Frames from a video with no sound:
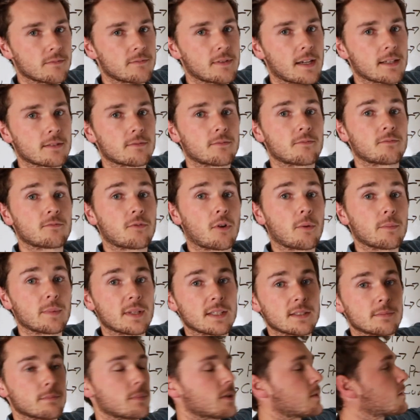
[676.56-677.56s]
effect from
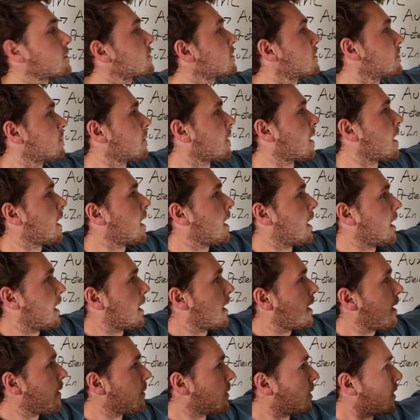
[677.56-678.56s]
these minerals,
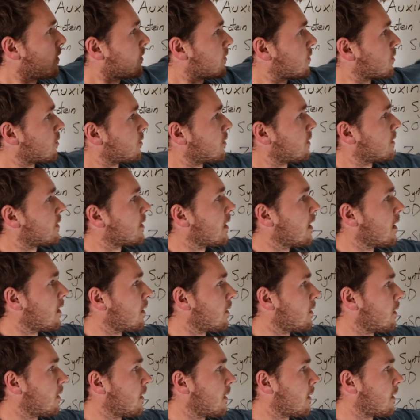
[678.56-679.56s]
and we don't truly
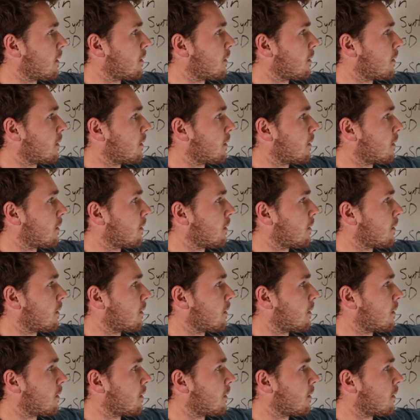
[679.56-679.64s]
know